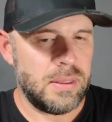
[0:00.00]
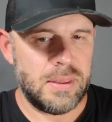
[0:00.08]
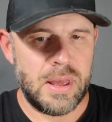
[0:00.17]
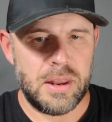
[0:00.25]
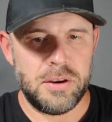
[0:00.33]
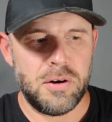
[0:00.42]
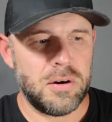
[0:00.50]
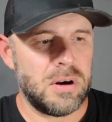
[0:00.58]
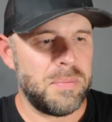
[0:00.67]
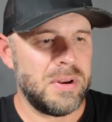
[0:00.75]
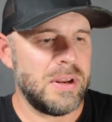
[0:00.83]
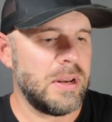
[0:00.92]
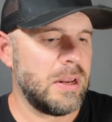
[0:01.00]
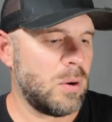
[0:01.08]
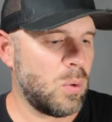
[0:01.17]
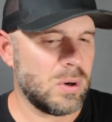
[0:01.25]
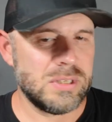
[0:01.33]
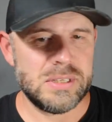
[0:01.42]
that you're gonna be needing
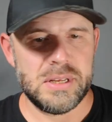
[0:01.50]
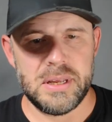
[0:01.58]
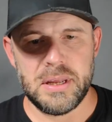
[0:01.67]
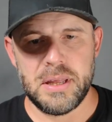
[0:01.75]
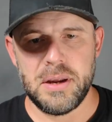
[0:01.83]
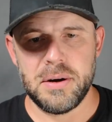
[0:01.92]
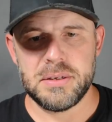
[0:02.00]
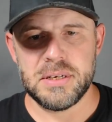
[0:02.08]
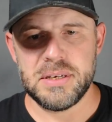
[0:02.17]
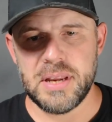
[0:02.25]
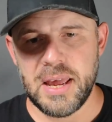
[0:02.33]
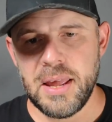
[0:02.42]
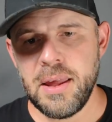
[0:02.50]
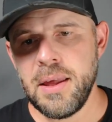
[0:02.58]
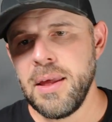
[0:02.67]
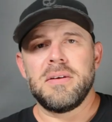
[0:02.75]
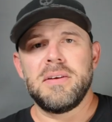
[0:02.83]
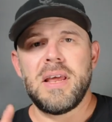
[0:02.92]
or seeing here today.
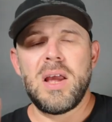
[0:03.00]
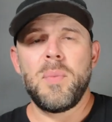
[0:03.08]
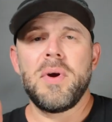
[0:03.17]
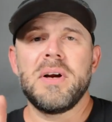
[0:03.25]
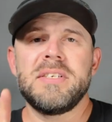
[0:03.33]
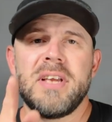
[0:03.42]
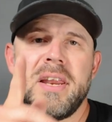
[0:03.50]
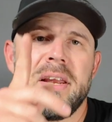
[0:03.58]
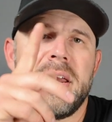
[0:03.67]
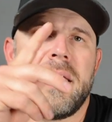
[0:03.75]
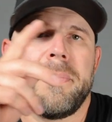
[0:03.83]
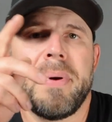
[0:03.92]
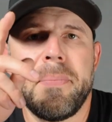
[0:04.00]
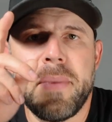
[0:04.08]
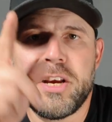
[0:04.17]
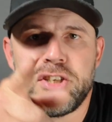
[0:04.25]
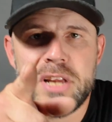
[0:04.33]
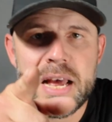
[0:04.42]
Today we are setting up
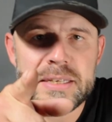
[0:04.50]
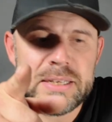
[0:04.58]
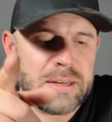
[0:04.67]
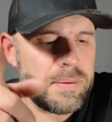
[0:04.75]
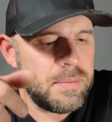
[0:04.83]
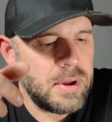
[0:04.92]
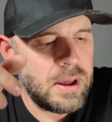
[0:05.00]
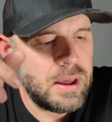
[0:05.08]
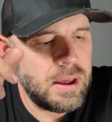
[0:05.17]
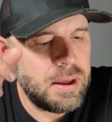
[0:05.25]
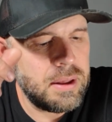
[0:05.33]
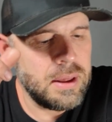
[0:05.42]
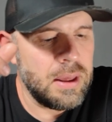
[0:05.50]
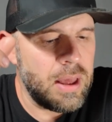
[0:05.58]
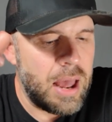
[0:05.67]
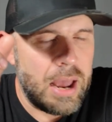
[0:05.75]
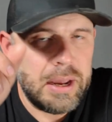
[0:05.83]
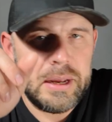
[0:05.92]
Meshtastic.
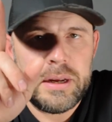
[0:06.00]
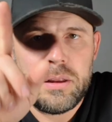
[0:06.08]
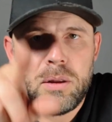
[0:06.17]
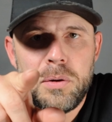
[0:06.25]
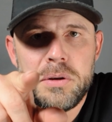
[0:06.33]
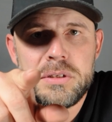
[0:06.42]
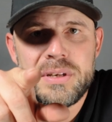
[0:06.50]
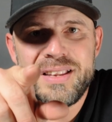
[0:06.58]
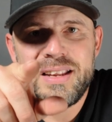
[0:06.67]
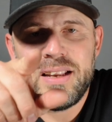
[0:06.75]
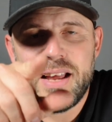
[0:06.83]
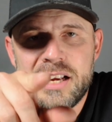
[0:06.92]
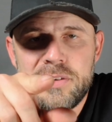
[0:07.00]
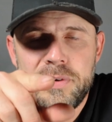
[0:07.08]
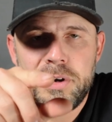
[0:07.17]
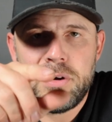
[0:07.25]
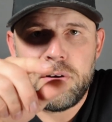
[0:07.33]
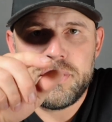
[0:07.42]
I closed the last
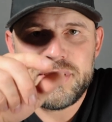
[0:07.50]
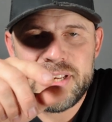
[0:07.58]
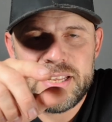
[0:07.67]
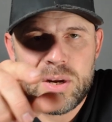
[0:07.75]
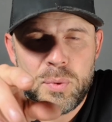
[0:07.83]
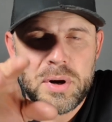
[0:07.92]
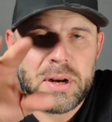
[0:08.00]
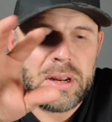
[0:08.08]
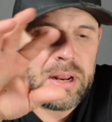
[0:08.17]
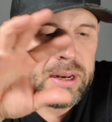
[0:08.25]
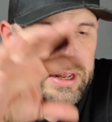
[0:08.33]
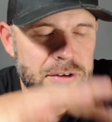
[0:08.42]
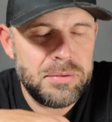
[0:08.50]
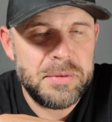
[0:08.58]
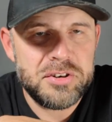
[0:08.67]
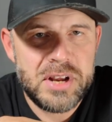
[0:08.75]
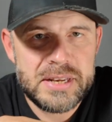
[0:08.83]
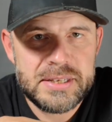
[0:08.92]
video saying that we're gonna kind of get to
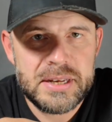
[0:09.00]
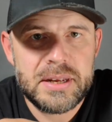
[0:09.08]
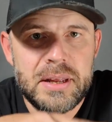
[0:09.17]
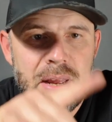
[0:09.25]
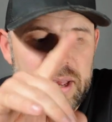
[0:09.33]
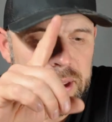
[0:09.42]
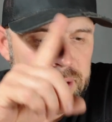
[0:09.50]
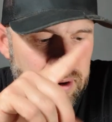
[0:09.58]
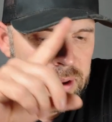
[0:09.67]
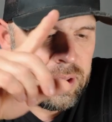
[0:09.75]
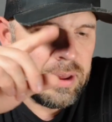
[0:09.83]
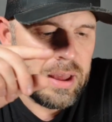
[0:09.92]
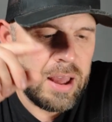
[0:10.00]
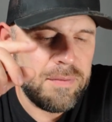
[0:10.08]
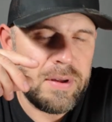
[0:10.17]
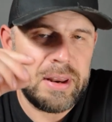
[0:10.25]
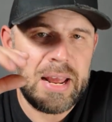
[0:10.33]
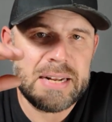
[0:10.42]
Meshtastic, and I
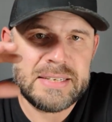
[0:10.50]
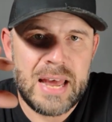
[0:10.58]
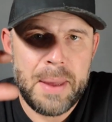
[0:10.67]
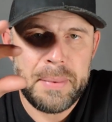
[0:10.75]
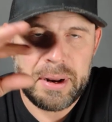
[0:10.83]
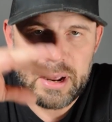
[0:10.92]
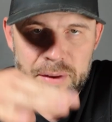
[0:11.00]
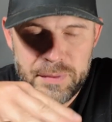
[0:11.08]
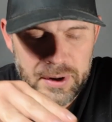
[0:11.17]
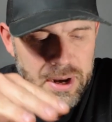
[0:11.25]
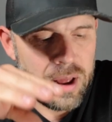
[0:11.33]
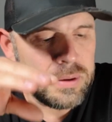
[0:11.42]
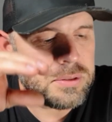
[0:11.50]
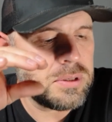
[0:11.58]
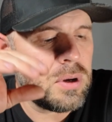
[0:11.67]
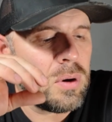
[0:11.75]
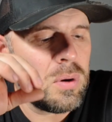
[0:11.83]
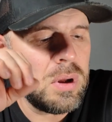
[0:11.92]
finally had time and I got it figured out.
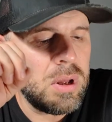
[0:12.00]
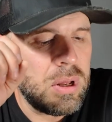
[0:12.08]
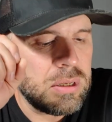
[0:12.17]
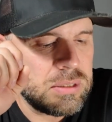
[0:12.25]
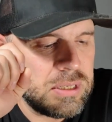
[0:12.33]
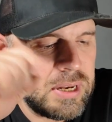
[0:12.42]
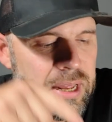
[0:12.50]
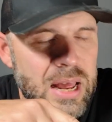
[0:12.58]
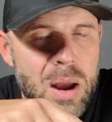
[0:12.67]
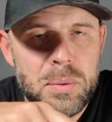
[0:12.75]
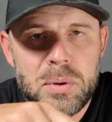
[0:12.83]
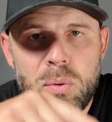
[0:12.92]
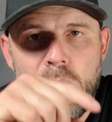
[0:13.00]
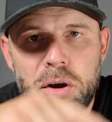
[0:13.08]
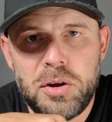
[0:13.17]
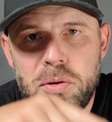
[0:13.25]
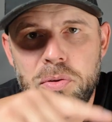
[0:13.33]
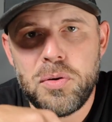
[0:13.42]
So today I will
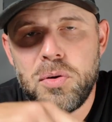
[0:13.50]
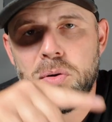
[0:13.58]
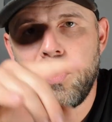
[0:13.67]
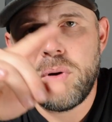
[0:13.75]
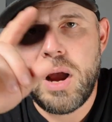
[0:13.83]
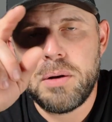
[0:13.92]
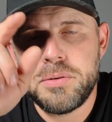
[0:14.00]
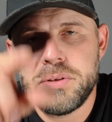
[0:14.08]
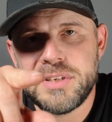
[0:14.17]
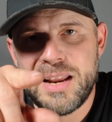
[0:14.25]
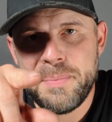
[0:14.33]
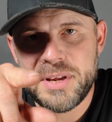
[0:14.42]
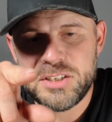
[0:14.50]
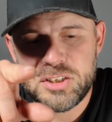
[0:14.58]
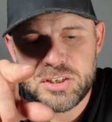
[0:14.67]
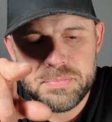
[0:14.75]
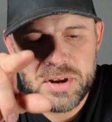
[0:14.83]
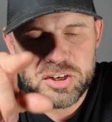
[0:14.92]
walk you through how to set up
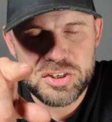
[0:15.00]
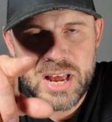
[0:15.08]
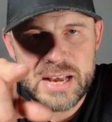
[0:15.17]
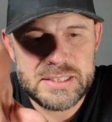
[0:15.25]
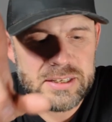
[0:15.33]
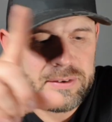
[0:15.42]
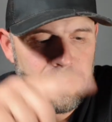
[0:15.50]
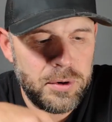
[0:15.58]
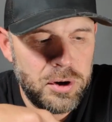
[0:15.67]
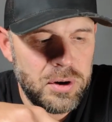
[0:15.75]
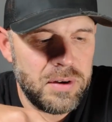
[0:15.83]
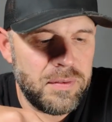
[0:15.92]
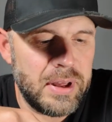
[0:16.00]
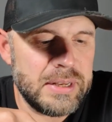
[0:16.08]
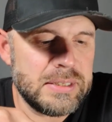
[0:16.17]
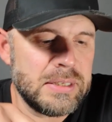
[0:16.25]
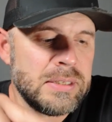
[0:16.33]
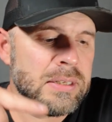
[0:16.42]
Meshtastic for your
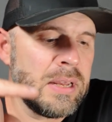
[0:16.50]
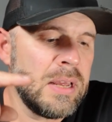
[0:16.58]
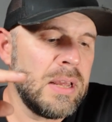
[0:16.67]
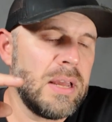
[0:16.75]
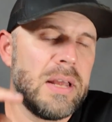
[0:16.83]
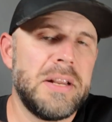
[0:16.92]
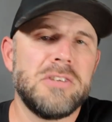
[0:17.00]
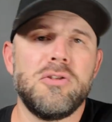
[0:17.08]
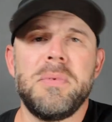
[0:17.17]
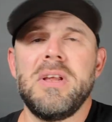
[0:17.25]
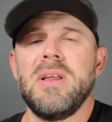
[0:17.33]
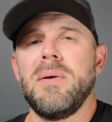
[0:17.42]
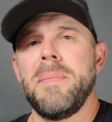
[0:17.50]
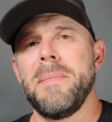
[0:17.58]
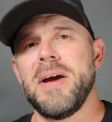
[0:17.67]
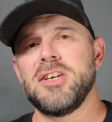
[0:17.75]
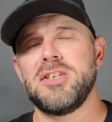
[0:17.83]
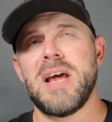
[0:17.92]
devices. And this will be the
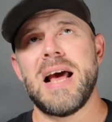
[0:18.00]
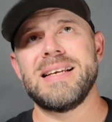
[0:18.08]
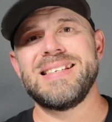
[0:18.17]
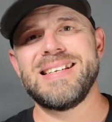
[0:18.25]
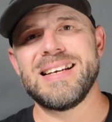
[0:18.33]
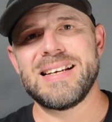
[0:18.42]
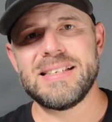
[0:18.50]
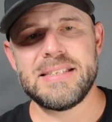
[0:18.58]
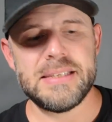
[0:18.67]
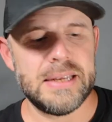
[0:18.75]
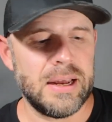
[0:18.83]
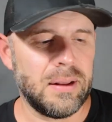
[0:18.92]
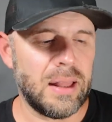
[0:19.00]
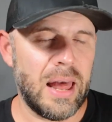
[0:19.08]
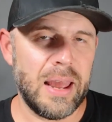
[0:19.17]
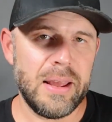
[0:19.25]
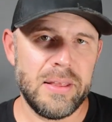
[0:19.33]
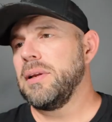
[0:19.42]
Meshtastic
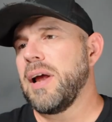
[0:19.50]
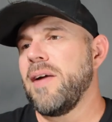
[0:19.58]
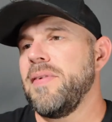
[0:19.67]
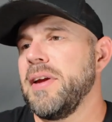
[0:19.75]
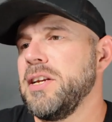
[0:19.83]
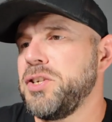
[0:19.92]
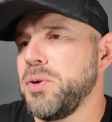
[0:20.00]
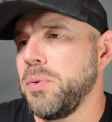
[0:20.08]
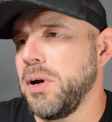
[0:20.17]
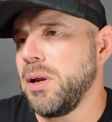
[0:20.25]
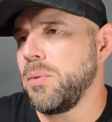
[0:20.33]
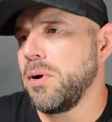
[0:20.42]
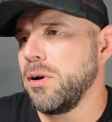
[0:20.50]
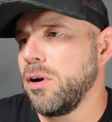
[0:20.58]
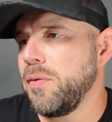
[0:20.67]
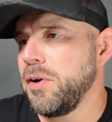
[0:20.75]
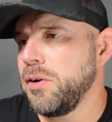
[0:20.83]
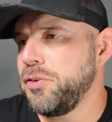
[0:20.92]
CLI. Diving into it, we're gonna
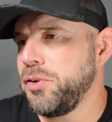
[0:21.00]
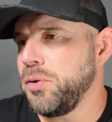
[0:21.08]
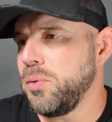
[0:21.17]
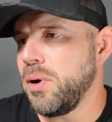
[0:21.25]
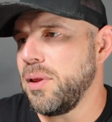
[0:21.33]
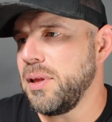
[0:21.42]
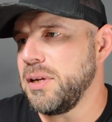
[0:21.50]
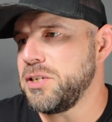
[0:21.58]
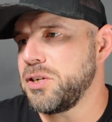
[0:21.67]
go over here to the